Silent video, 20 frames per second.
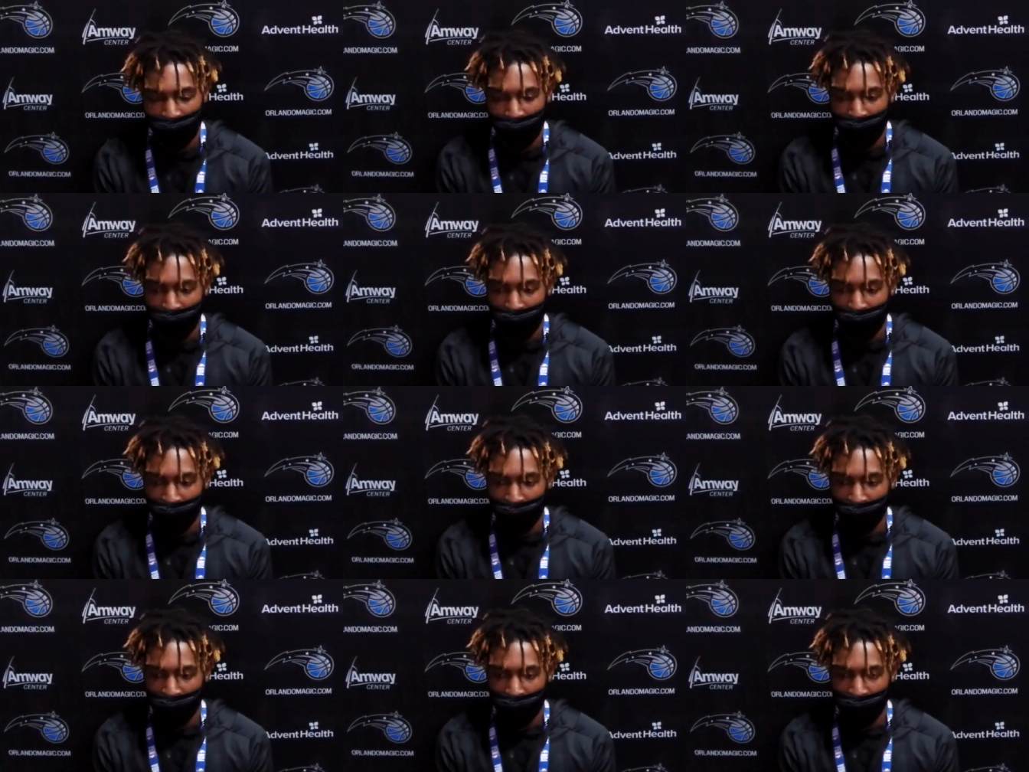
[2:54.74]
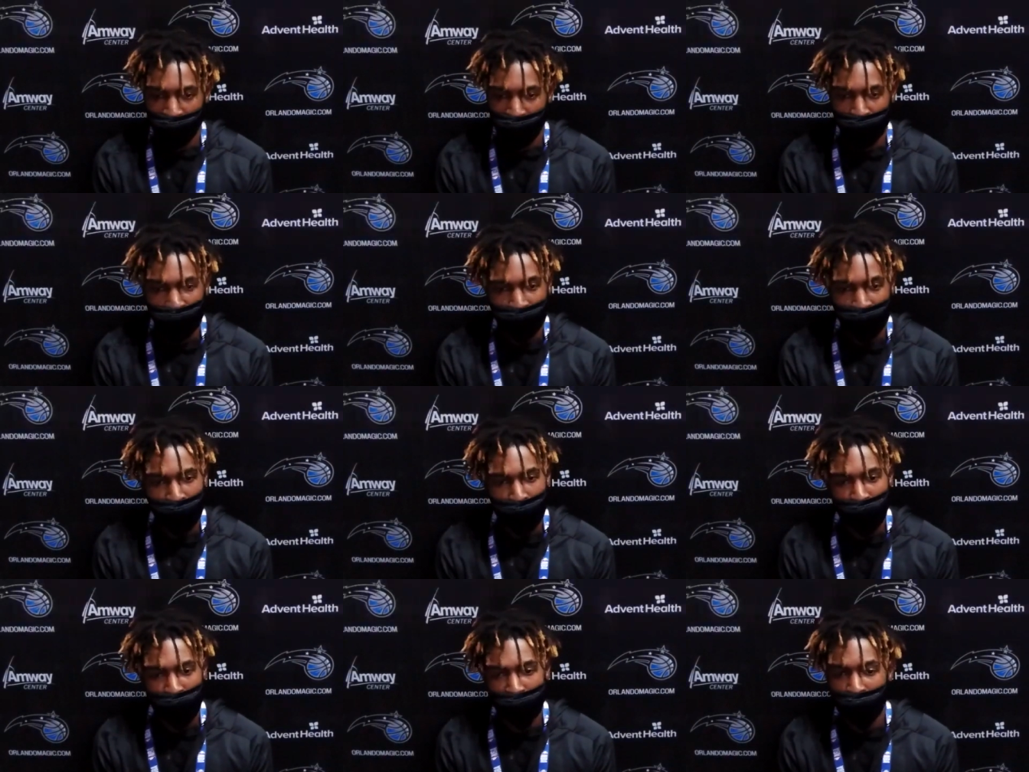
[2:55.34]
But
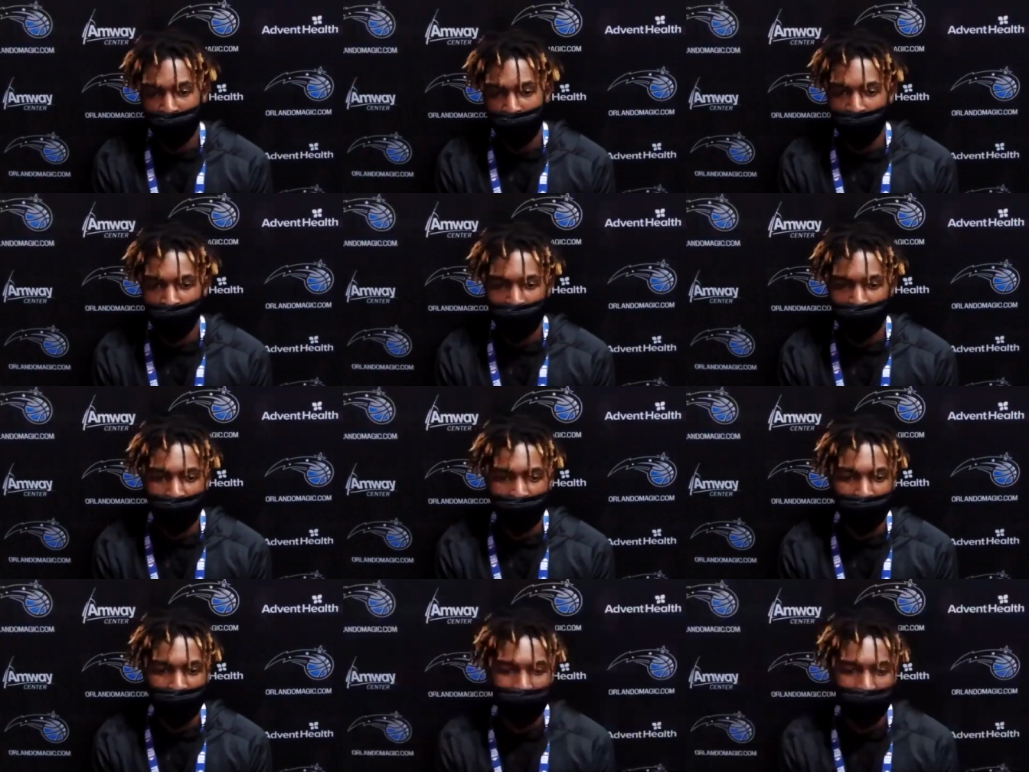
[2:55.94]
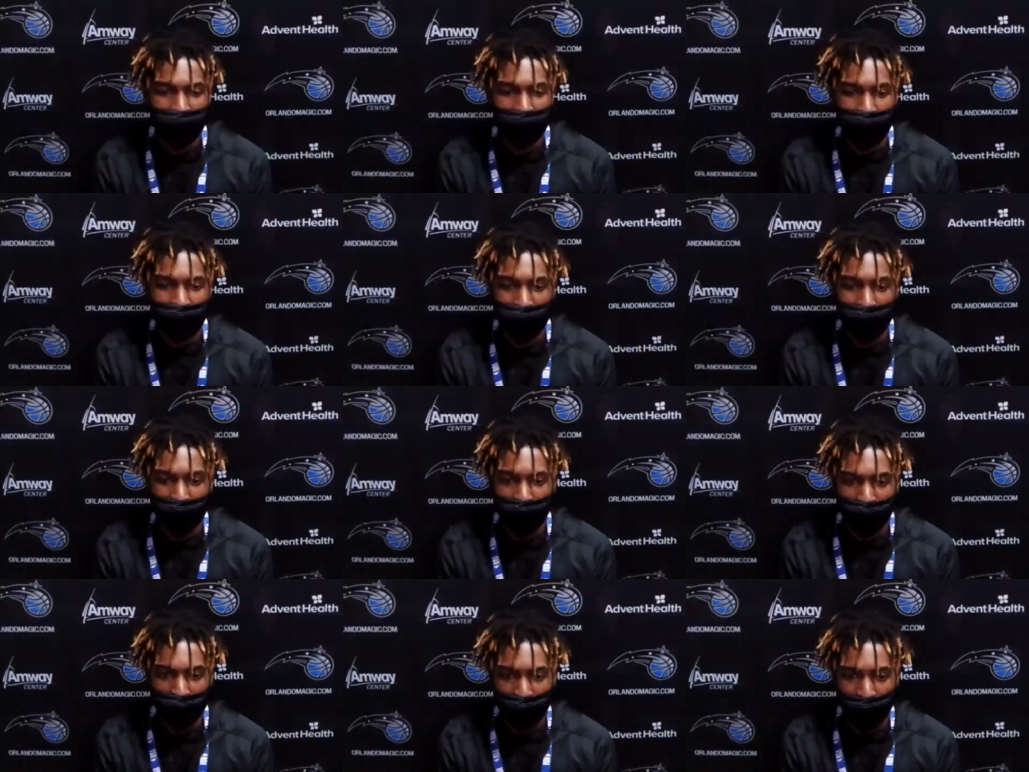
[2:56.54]
it all starts with the team,
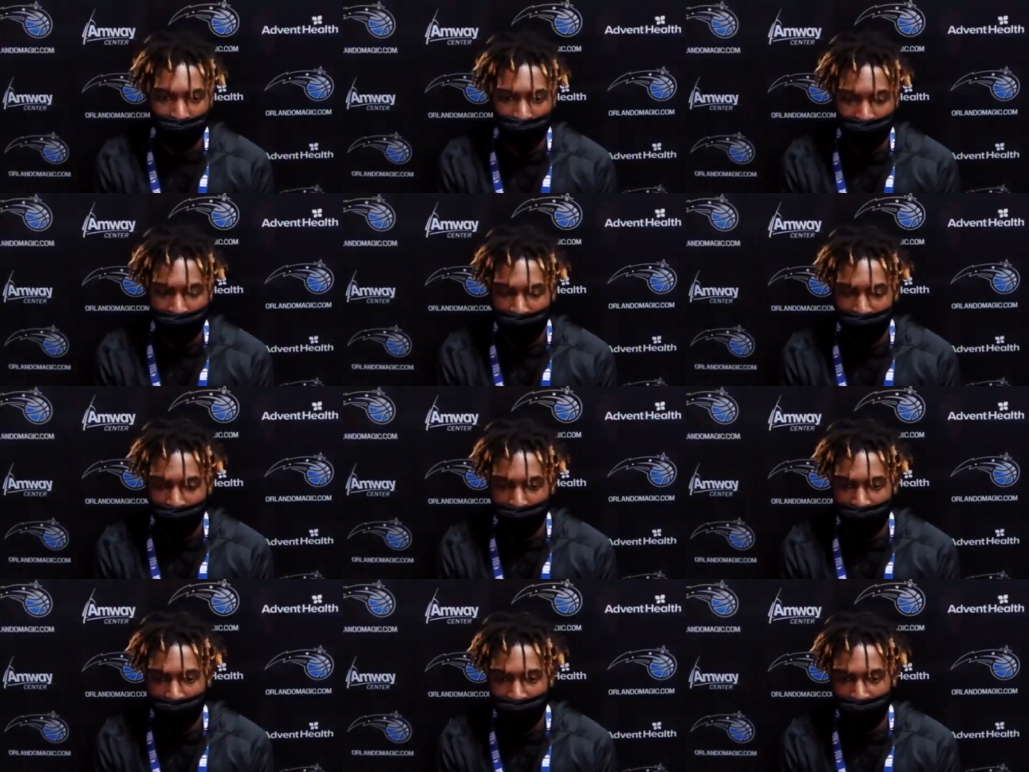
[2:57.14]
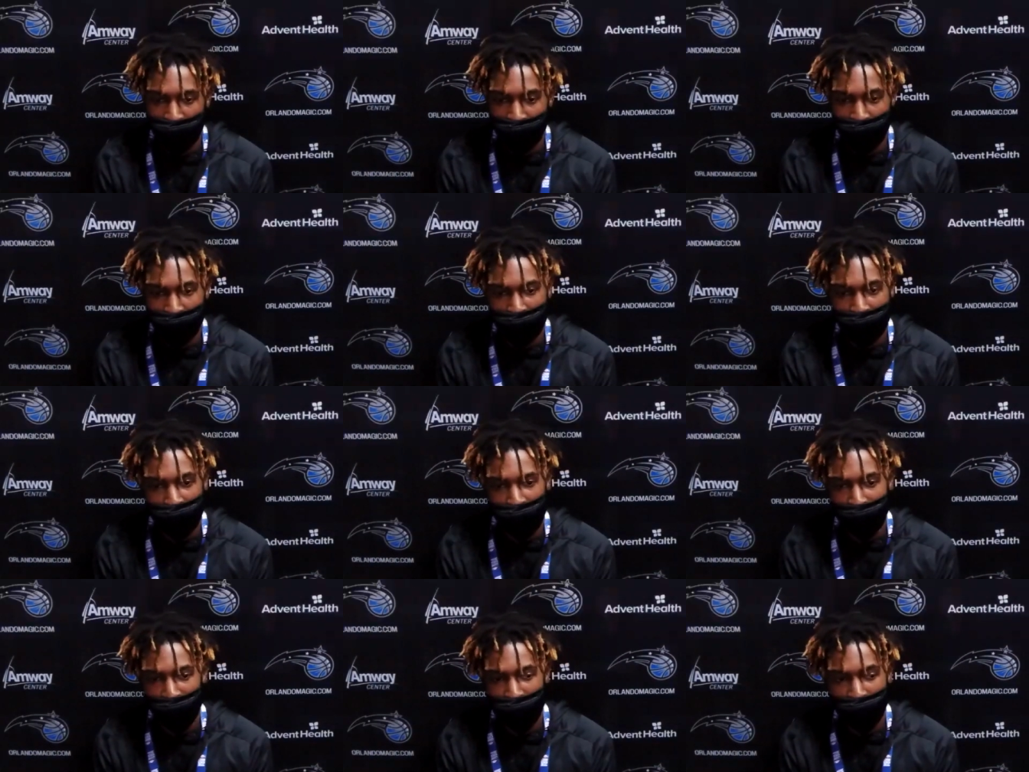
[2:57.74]
man. It all starts with the
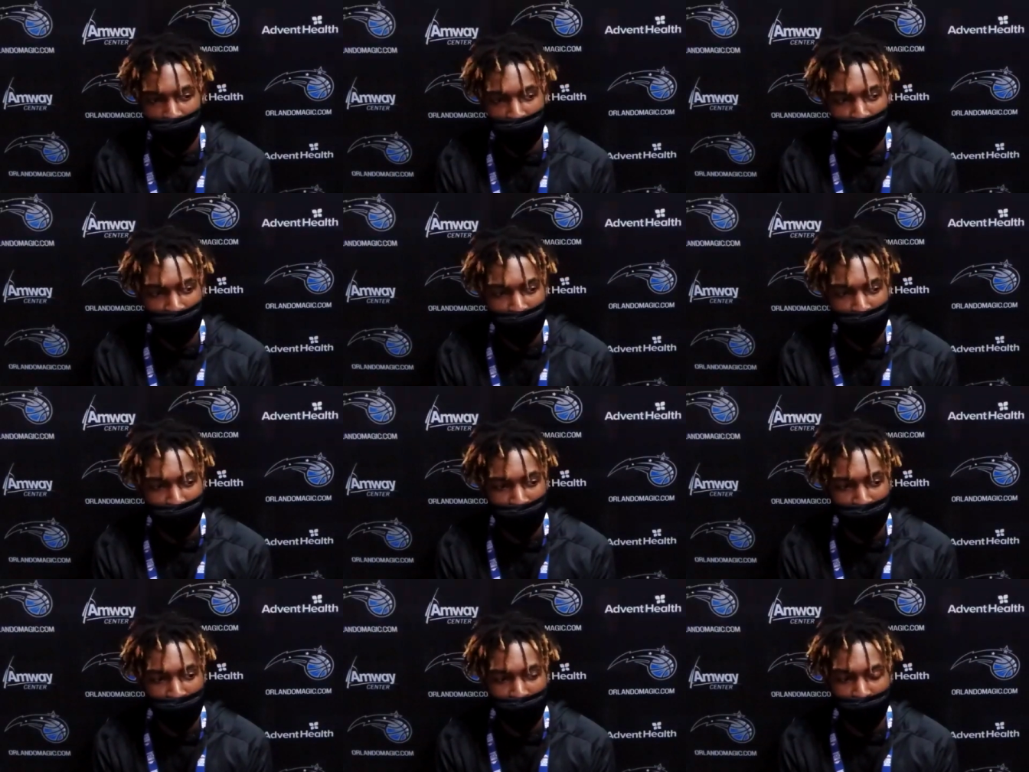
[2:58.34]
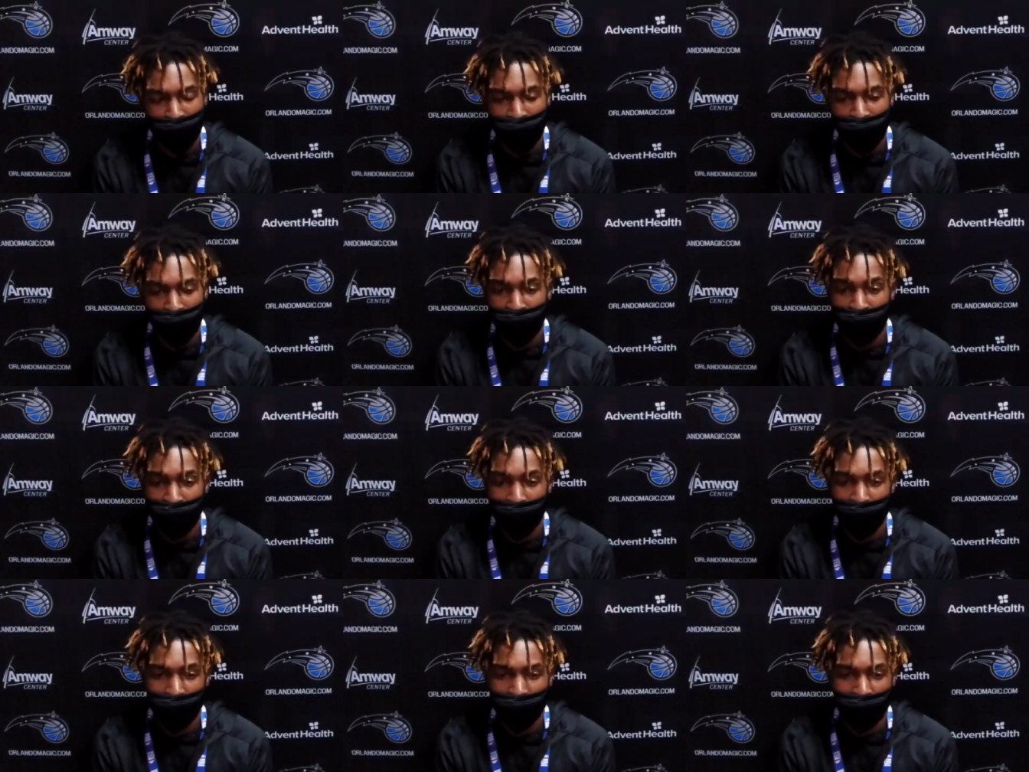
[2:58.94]
team. We have to all
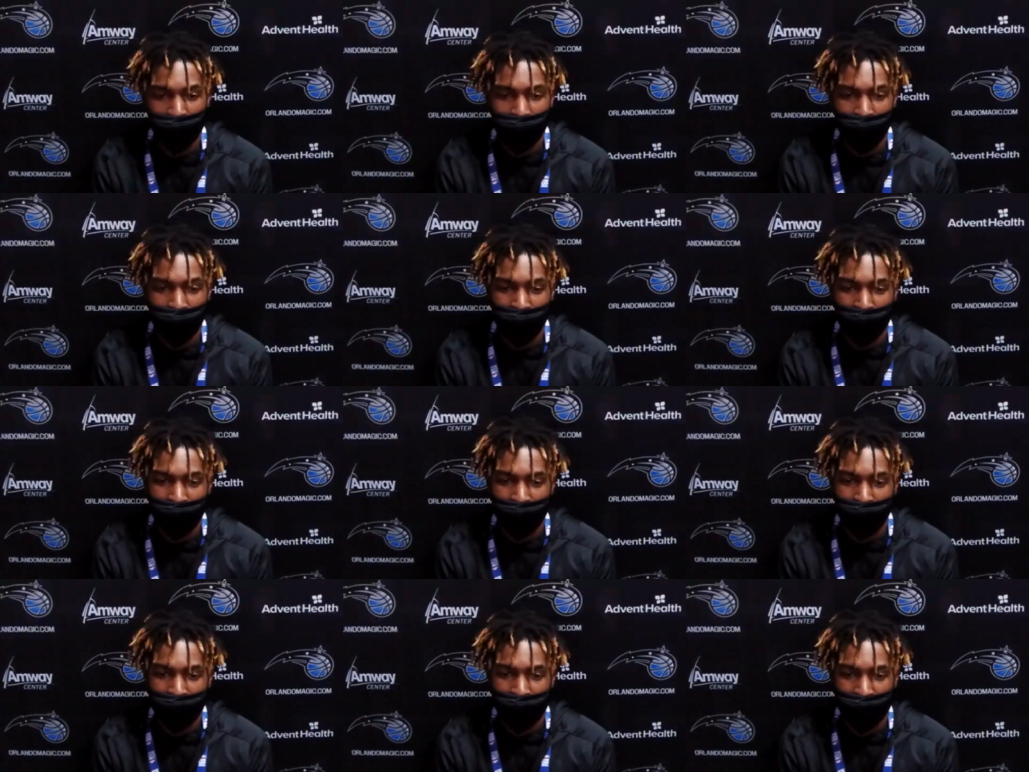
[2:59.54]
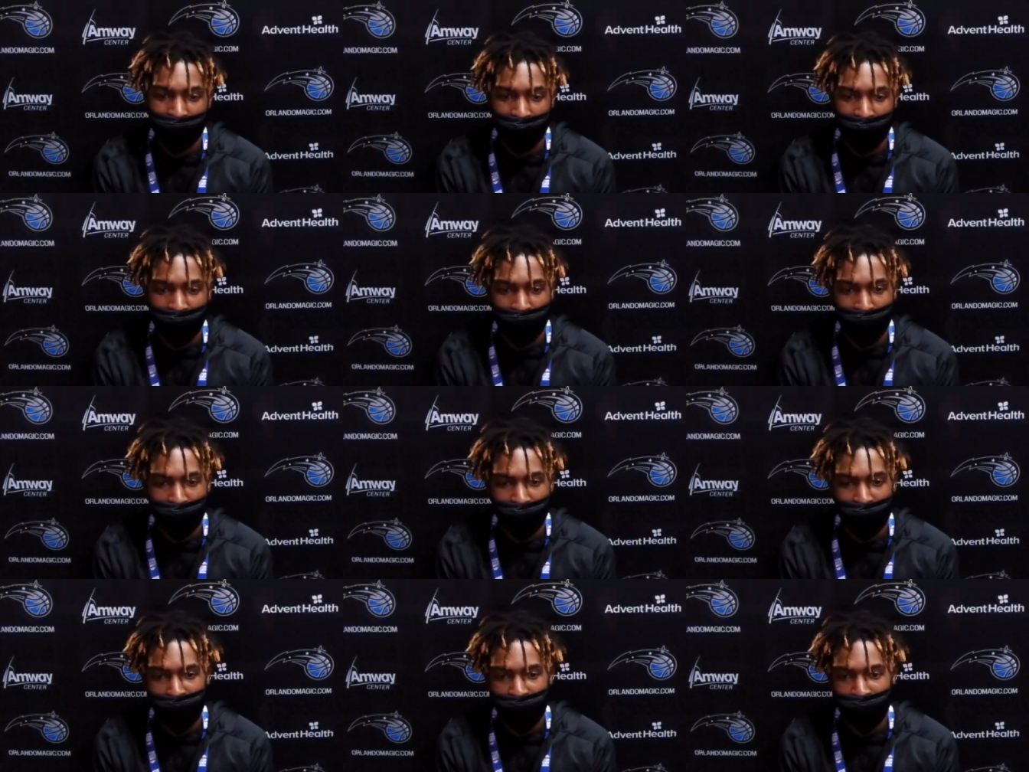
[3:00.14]
go out there with the same mindset
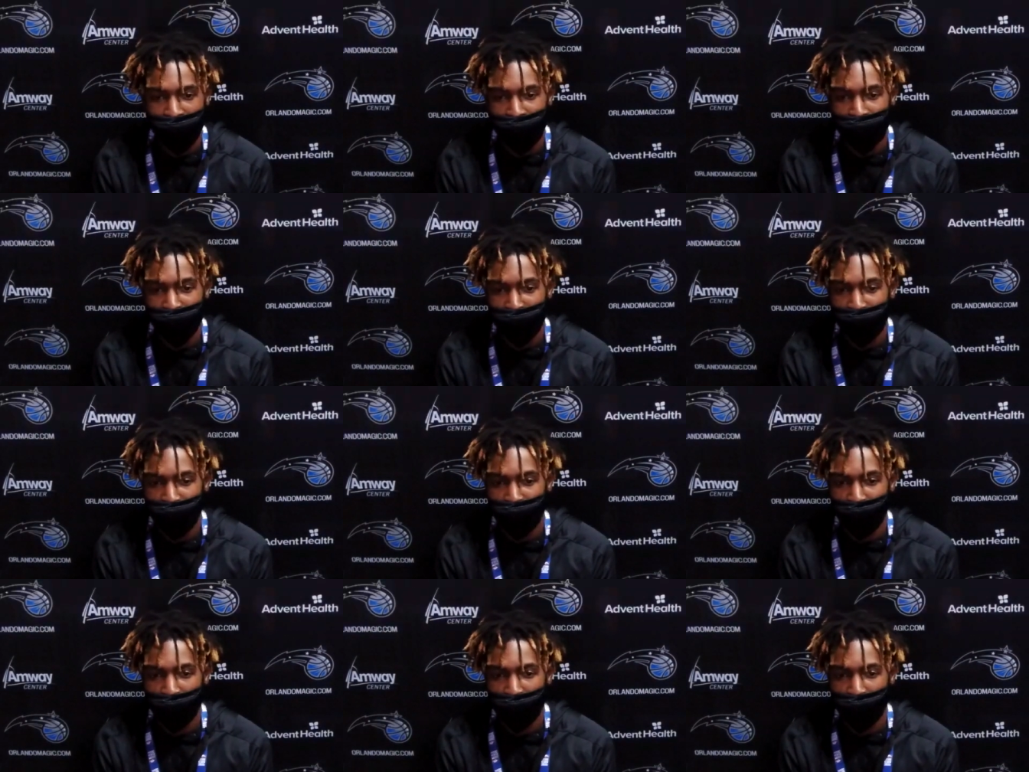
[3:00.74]
and try to win the